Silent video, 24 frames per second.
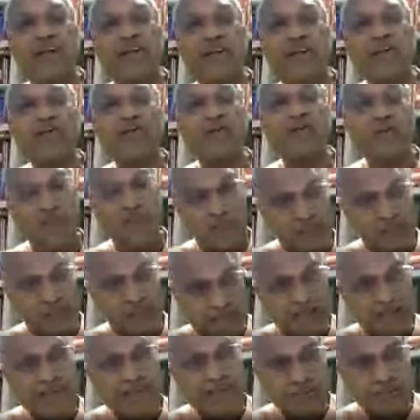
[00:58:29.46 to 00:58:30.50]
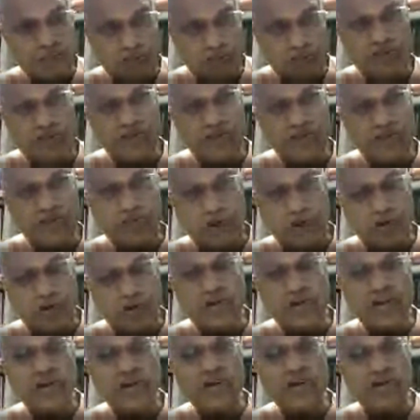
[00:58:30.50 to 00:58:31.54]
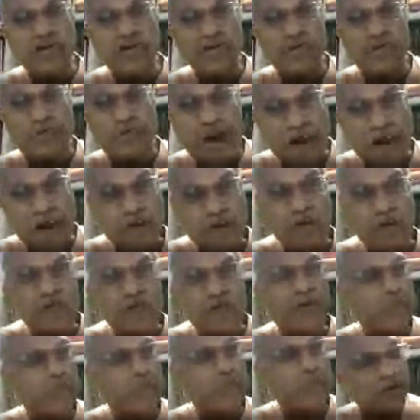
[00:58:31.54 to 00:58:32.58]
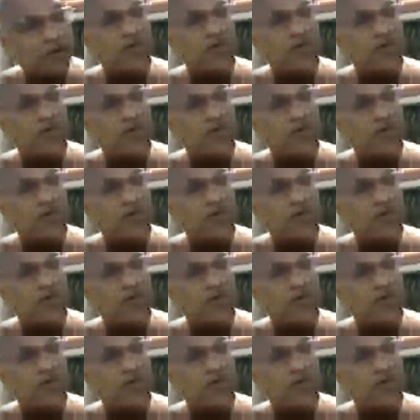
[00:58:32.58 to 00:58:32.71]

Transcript: you know, that is one important part of it, but